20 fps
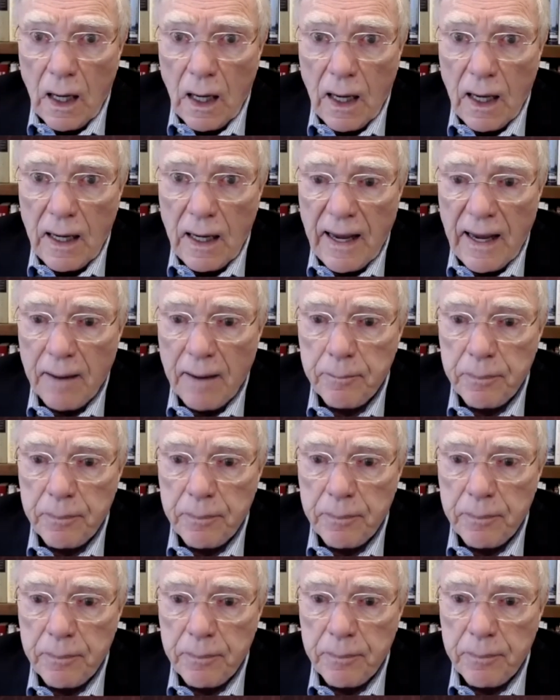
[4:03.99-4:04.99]
it
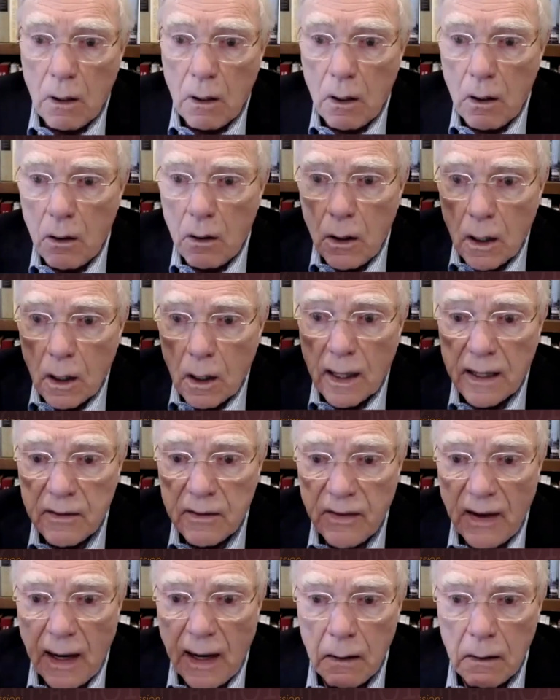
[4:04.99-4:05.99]
happens like
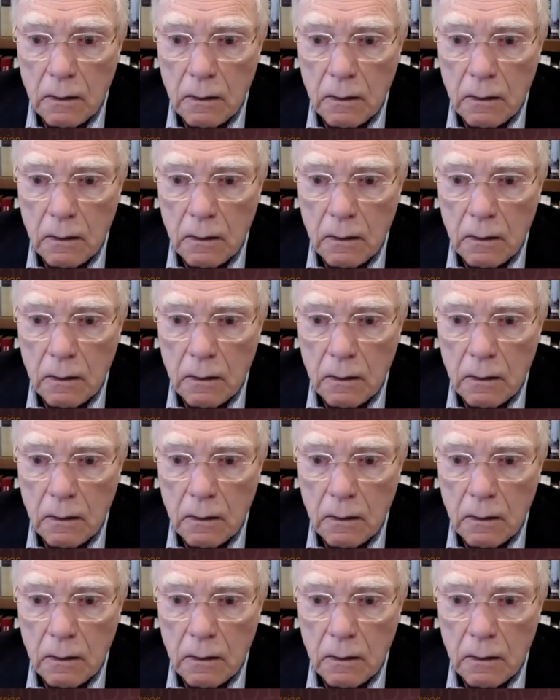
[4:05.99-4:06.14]
that.